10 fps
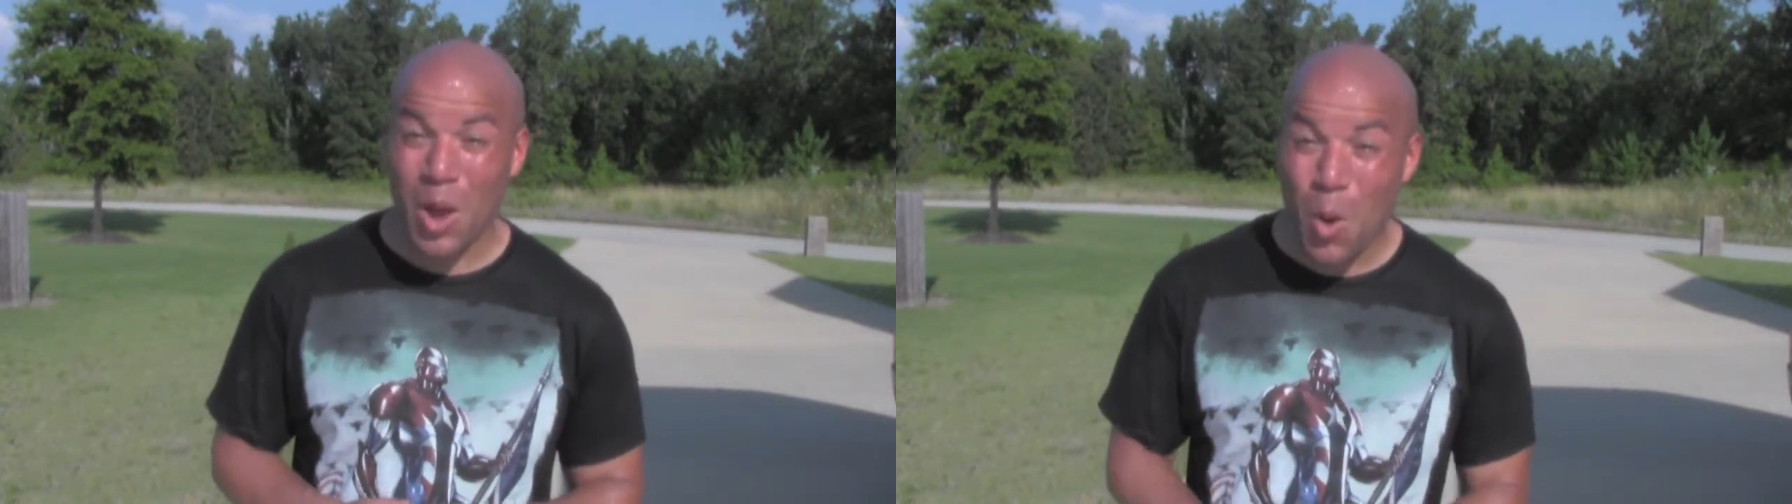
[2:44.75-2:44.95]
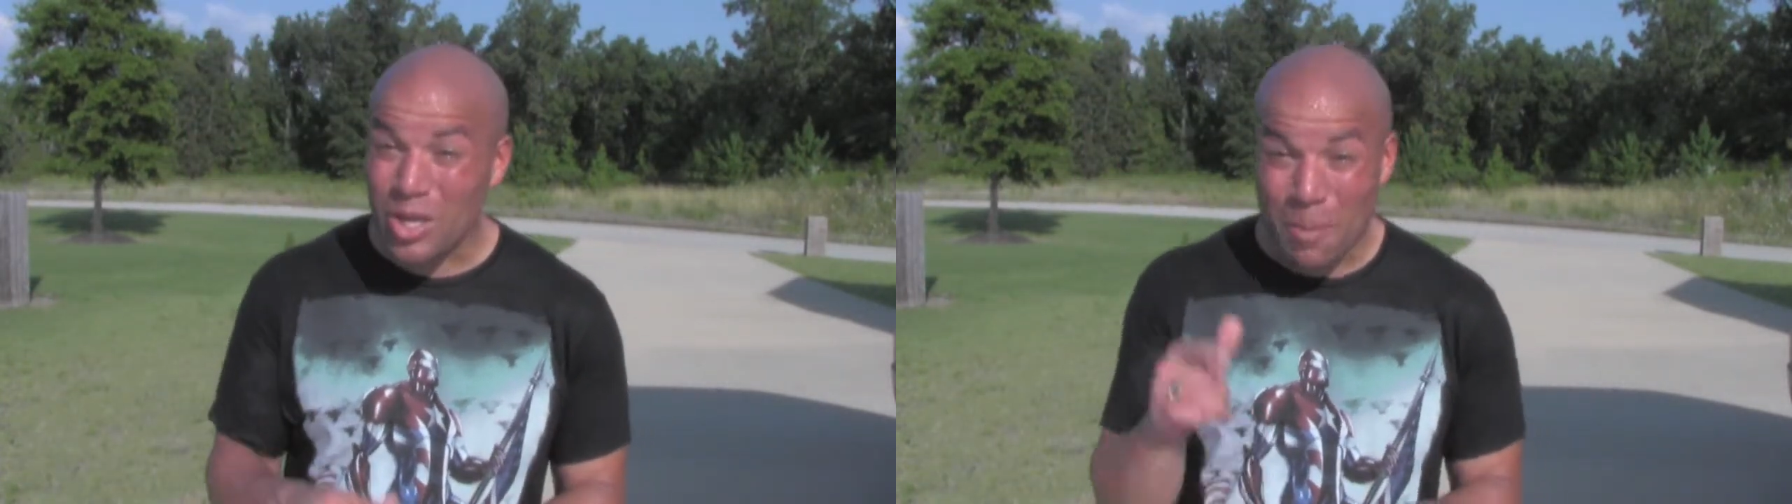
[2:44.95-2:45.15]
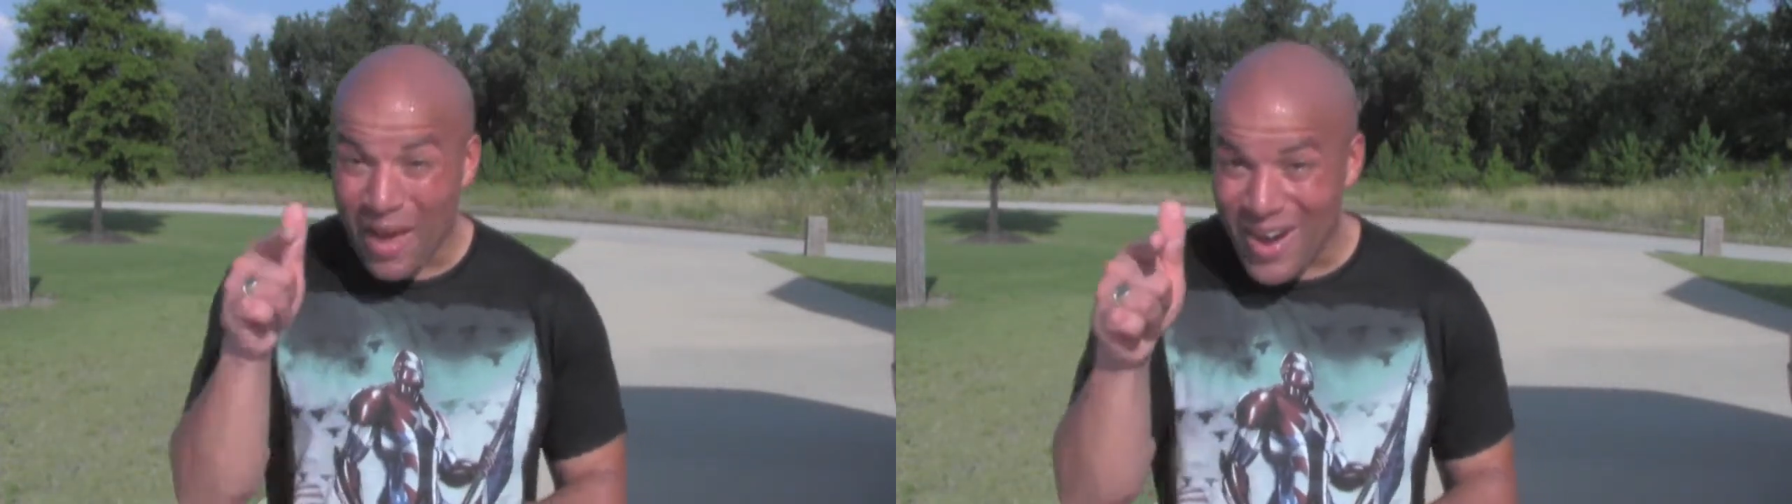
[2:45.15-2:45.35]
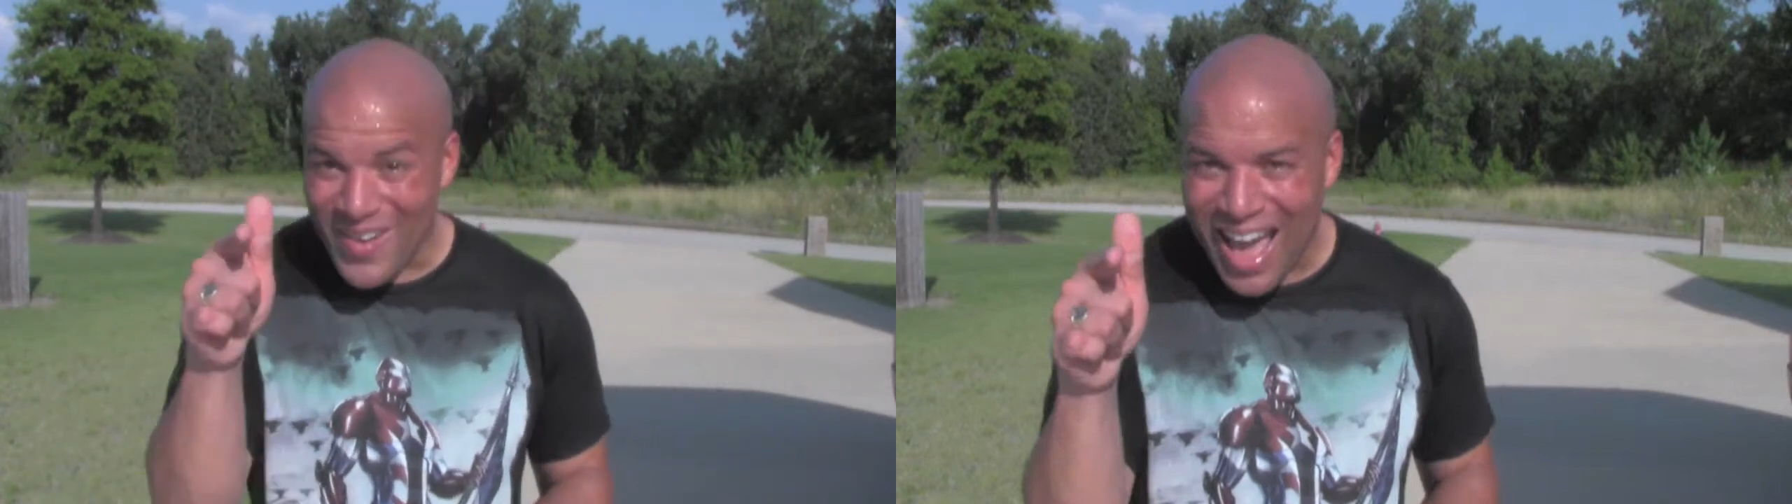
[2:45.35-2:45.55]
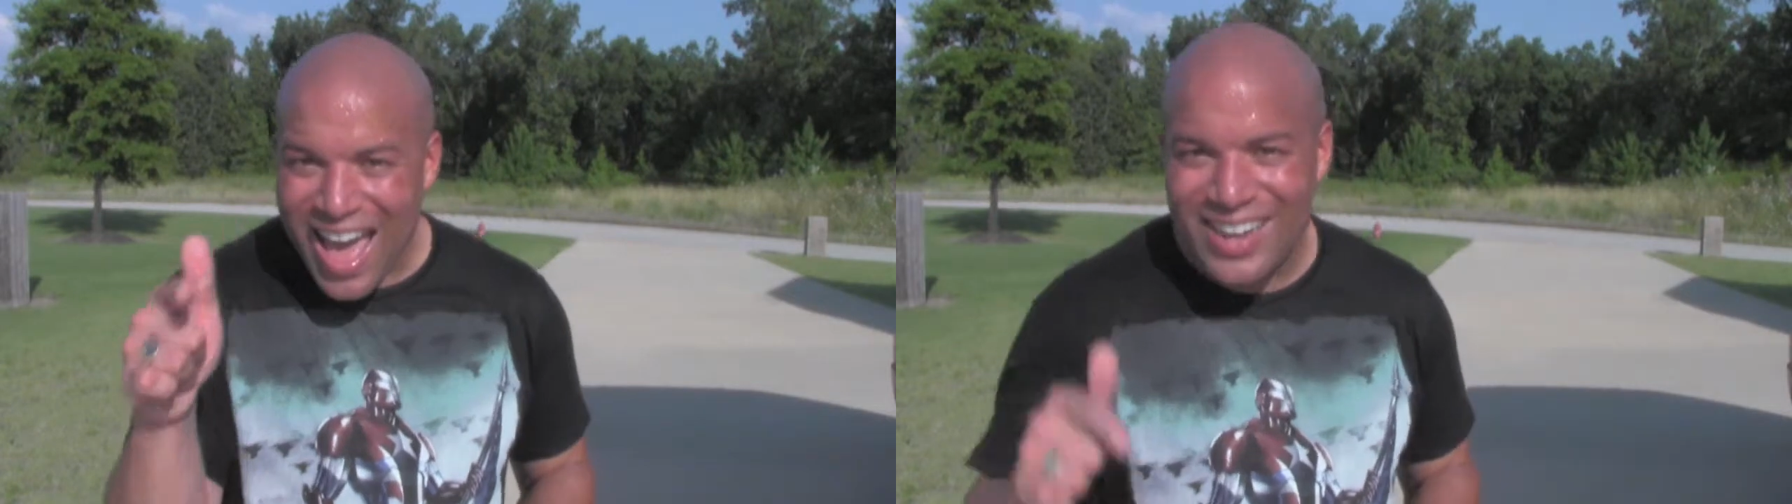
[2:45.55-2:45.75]
Coke? You
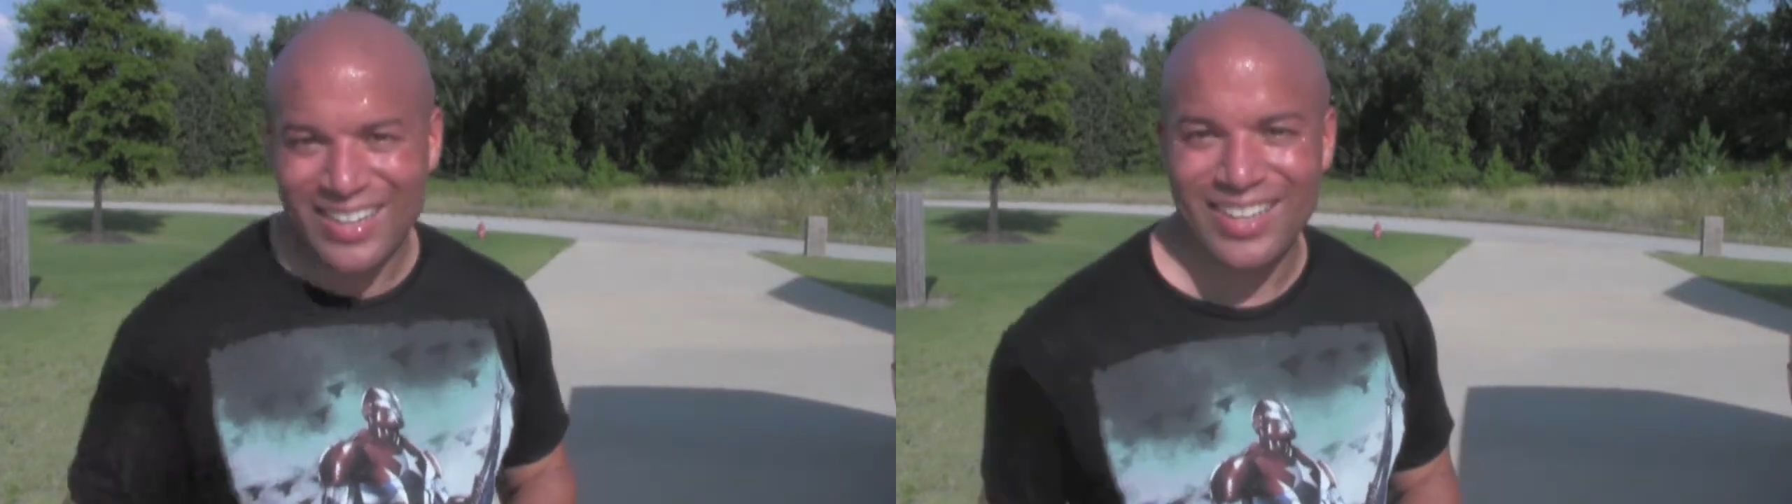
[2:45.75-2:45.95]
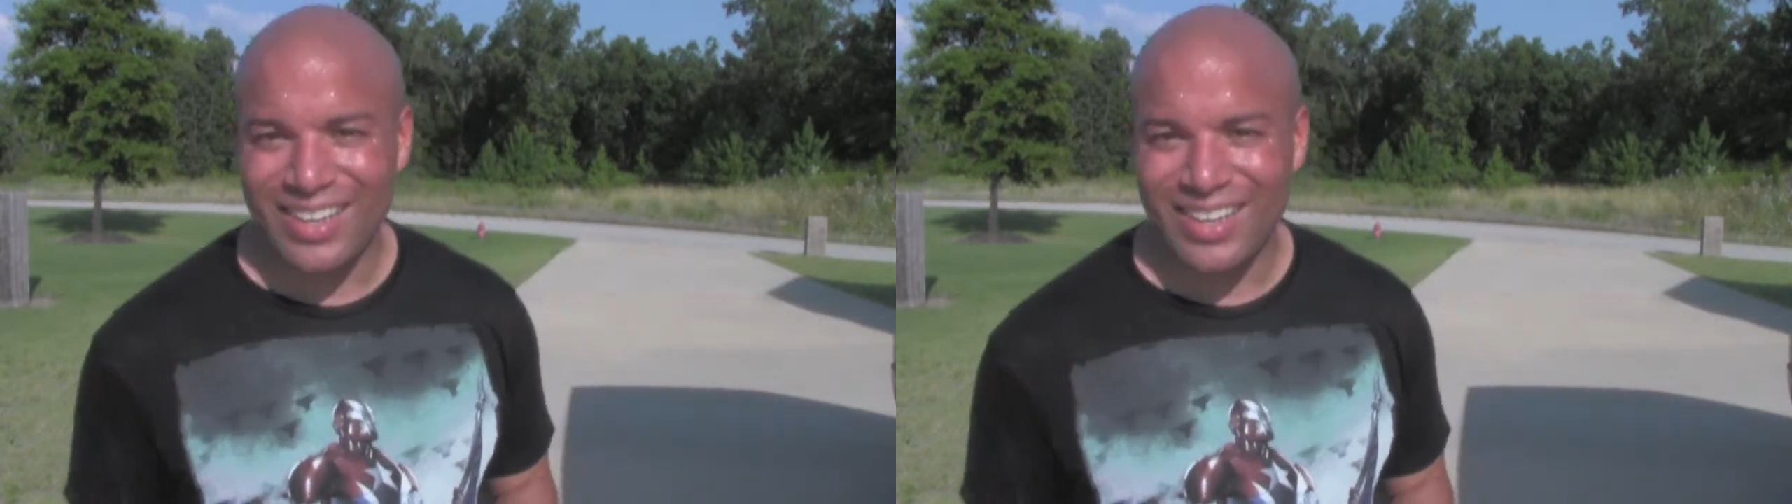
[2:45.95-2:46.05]
better not.